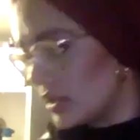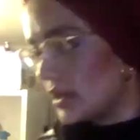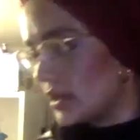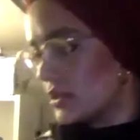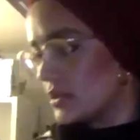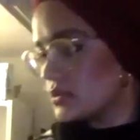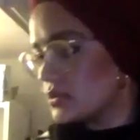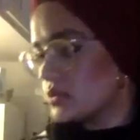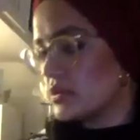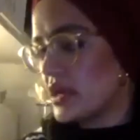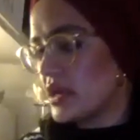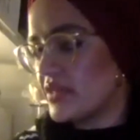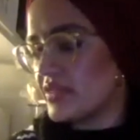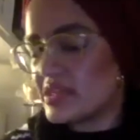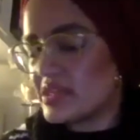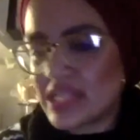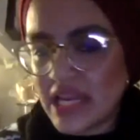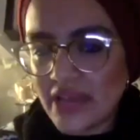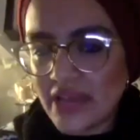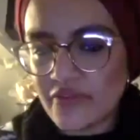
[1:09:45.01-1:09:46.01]
So yeah,
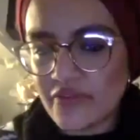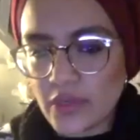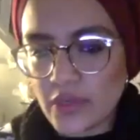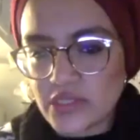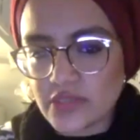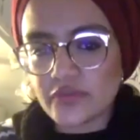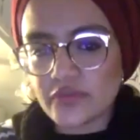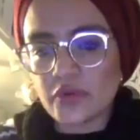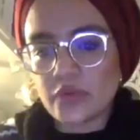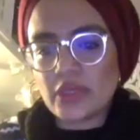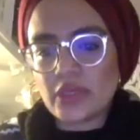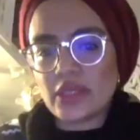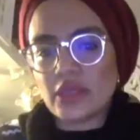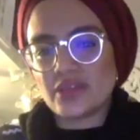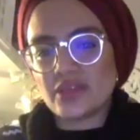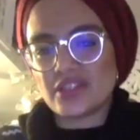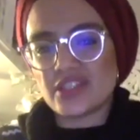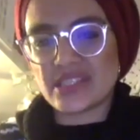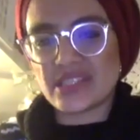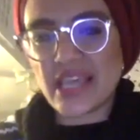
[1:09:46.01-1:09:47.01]
there's clever ways of doing it.
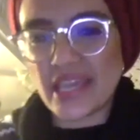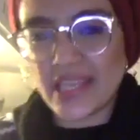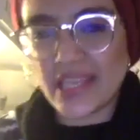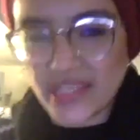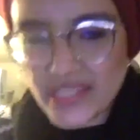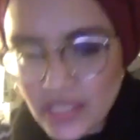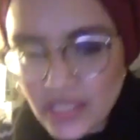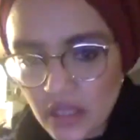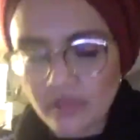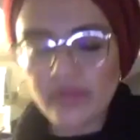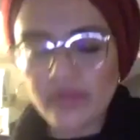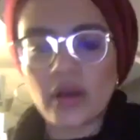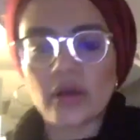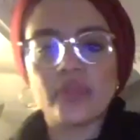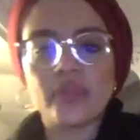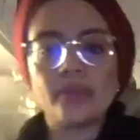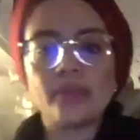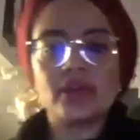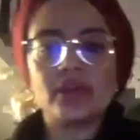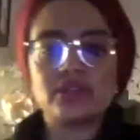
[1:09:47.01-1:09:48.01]
Just getting yourself out
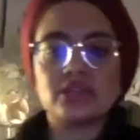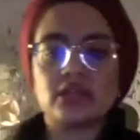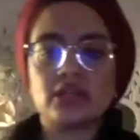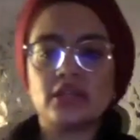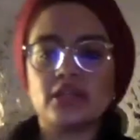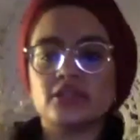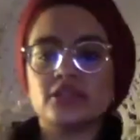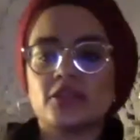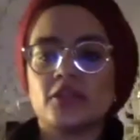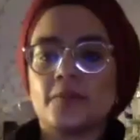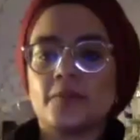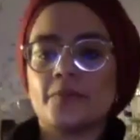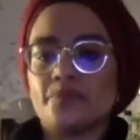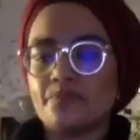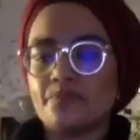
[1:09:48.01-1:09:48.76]
there, basically, isn't it?